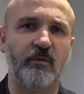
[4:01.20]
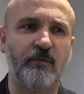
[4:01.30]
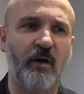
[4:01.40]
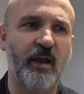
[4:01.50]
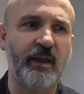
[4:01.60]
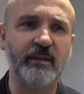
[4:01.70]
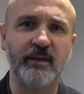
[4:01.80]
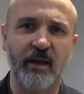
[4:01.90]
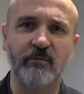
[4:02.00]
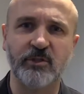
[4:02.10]
find
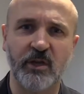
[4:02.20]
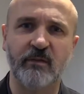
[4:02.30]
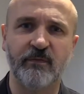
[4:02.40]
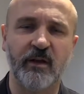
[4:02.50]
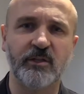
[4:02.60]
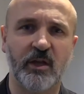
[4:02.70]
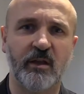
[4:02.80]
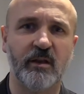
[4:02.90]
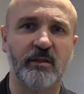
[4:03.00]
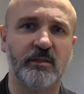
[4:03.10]

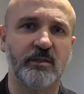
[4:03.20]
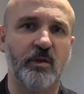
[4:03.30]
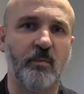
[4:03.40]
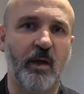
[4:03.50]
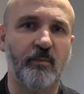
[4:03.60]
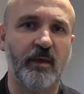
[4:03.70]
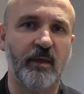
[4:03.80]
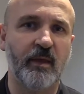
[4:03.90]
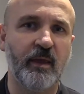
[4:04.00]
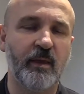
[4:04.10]
journalists who might
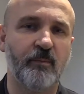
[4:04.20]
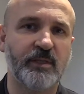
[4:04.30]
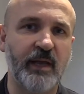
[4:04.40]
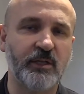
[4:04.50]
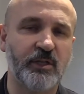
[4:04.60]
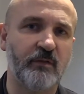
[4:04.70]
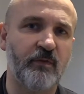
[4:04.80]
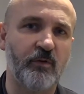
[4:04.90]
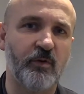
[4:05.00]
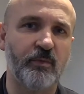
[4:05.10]
be potentially
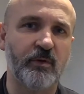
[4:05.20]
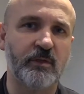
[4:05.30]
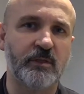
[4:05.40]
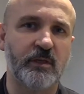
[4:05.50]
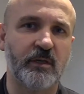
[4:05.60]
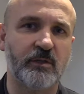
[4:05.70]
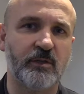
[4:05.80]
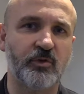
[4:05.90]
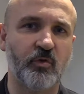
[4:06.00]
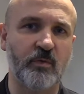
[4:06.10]
vulnerable to
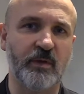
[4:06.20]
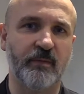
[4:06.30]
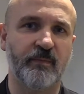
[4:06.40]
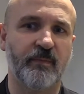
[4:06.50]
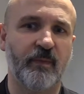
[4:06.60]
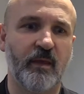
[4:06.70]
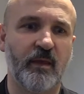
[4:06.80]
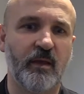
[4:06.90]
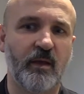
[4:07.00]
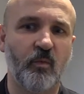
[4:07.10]
trauma?
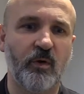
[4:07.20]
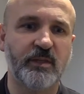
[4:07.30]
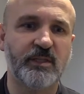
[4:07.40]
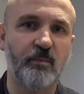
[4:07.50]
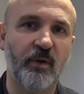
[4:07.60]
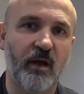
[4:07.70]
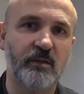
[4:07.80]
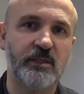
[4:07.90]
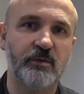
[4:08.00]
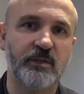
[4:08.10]
Well, the simple
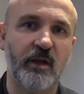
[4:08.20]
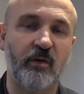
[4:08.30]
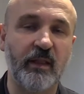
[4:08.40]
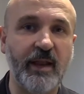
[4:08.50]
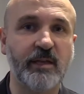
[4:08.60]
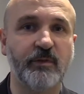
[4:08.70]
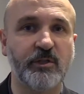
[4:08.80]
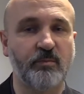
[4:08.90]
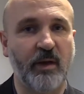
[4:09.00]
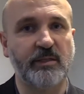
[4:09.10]
answer is that on an
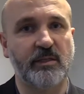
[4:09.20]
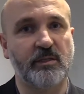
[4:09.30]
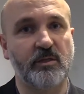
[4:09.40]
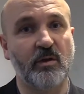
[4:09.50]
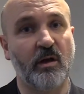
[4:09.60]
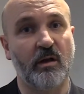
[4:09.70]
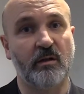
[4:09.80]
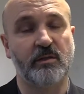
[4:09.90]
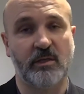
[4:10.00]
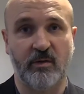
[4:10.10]
individual basis, you
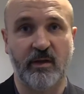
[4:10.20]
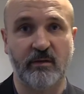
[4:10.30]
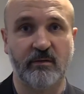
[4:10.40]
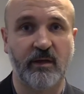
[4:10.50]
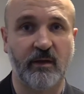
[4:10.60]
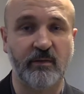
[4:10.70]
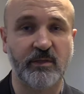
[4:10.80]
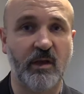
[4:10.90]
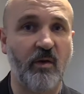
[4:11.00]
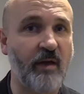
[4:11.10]
can't do it. There's
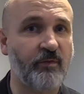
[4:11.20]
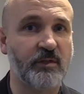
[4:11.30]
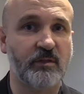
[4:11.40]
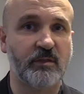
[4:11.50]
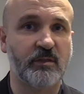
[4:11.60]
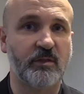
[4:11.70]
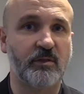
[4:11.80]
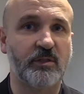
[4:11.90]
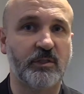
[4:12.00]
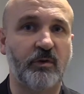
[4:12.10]
no evidence that
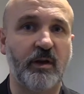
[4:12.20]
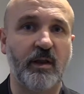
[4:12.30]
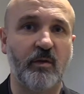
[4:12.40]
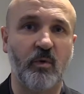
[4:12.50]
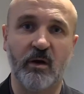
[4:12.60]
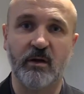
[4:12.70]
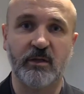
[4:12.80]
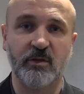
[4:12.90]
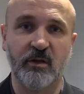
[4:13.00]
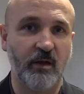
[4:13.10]
screening
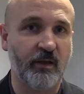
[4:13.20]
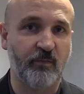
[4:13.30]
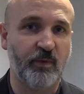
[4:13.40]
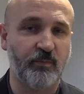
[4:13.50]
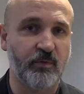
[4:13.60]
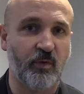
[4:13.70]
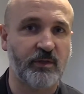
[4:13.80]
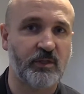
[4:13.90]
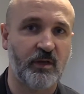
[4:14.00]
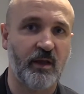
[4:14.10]
works. You can't give people
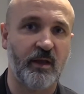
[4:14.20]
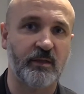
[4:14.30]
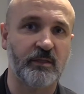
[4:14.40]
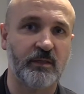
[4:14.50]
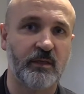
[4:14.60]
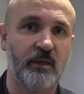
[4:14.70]
questionnaires